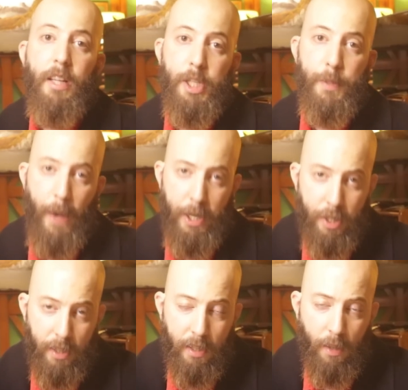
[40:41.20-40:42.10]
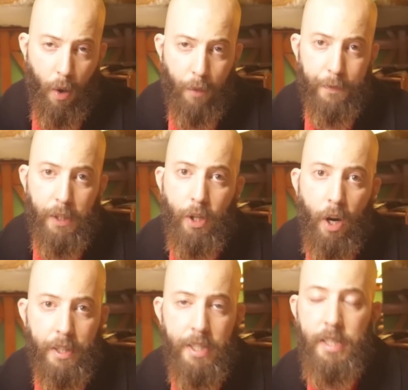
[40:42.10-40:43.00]
especially of the
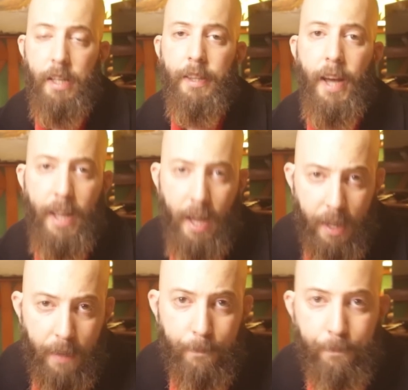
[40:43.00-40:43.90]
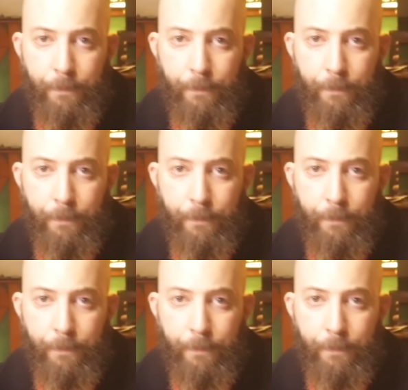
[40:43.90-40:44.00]
goddess Diana